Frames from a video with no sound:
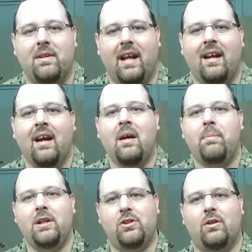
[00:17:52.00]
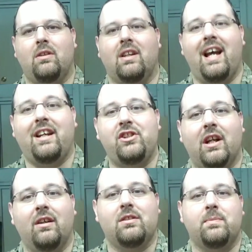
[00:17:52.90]
today. Be sure to like,
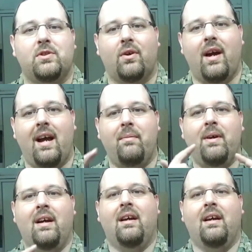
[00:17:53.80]
share, and subscribe.